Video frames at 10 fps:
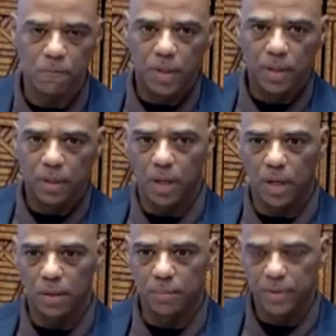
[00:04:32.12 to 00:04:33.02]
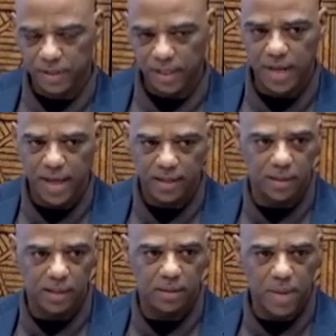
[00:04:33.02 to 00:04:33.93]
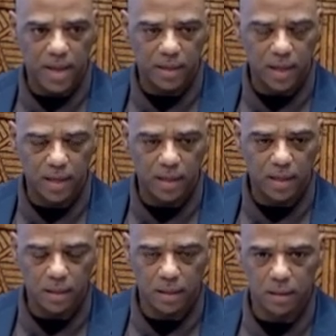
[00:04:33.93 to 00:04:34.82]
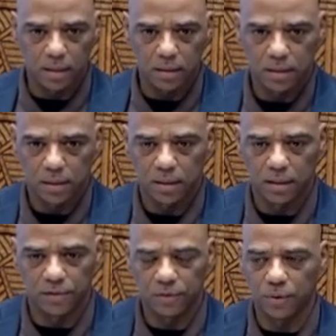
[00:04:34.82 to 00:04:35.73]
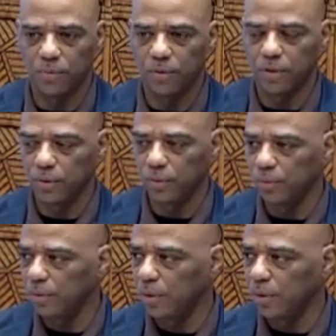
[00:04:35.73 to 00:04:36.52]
Teaneck did make a historical